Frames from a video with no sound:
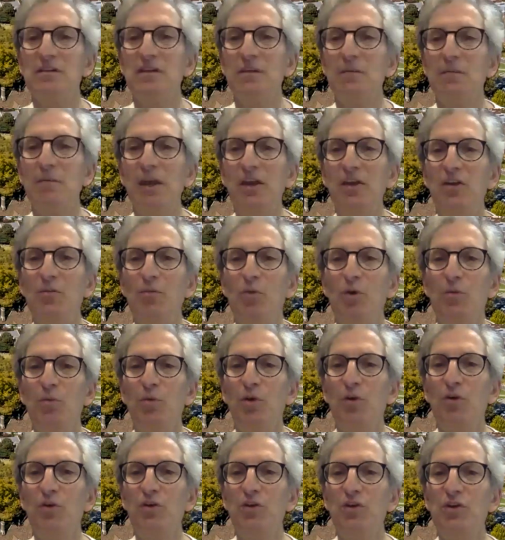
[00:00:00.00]
make you more
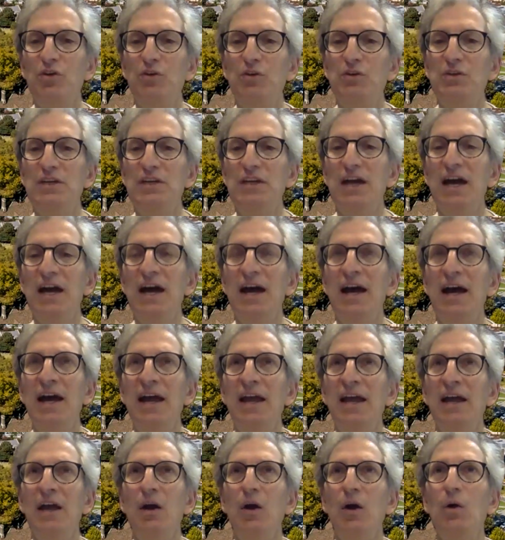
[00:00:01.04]
prone to UTI
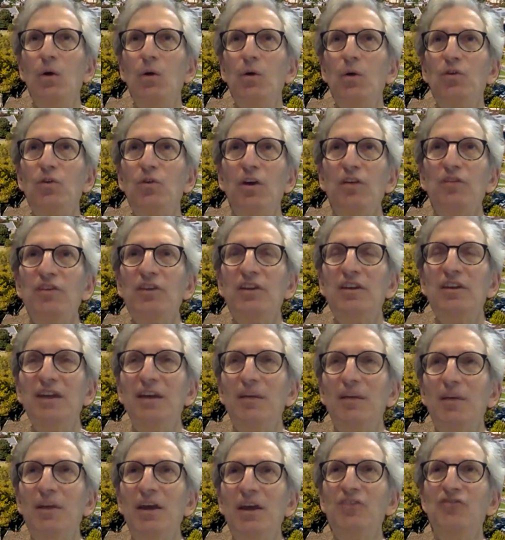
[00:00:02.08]
with
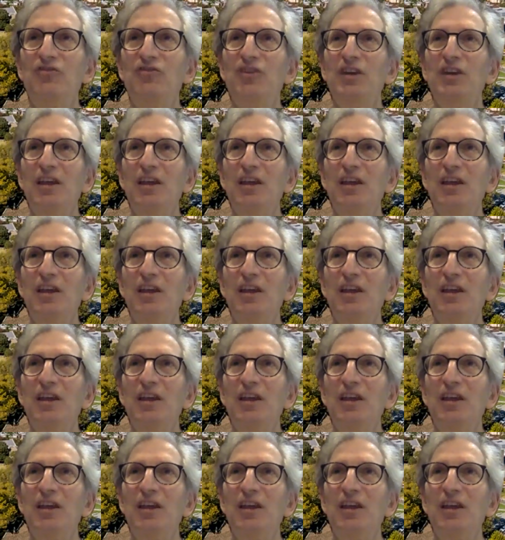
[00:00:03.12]
cross-contamination.